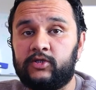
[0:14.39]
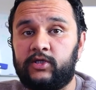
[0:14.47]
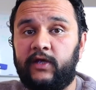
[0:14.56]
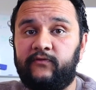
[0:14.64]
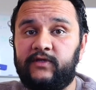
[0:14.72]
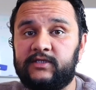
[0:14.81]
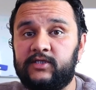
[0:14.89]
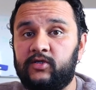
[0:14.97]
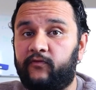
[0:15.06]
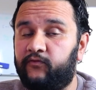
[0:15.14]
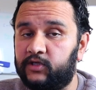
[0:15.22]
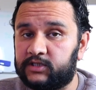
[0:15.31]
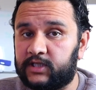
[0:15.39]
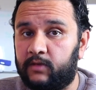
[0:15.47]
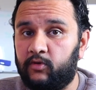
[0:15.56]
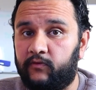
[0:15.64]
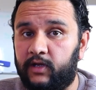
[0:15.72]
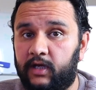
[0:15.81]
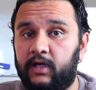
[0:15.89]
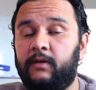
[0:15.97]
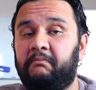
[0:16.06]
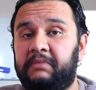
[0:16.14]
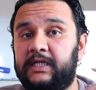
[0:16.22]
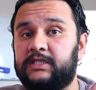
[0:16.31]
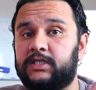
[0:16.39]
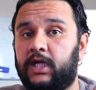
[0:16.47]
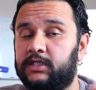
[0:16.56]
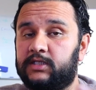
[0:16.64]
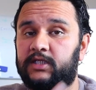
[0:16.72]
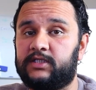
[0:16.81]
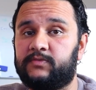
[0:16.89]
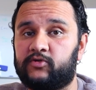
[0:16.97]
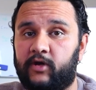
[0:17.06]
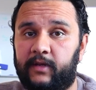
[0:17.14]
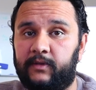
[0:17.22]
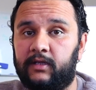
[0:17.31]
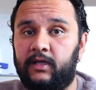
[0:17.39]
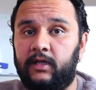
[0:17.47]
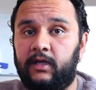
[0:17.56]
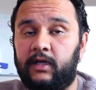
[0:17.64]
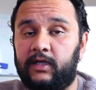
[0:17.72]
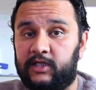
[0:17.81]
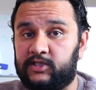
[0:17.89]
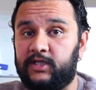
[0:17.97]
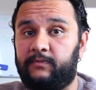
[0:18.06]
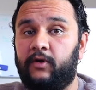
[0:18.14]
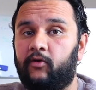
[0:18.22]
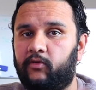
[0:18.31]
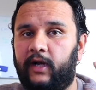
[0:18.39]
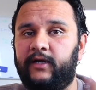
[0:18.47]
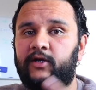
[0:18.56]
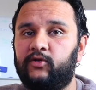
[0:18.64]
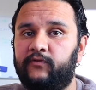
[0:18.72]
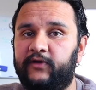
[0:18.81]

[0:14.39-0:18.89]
So if this is your first time over here, please consider subscribing. Let's jump right into the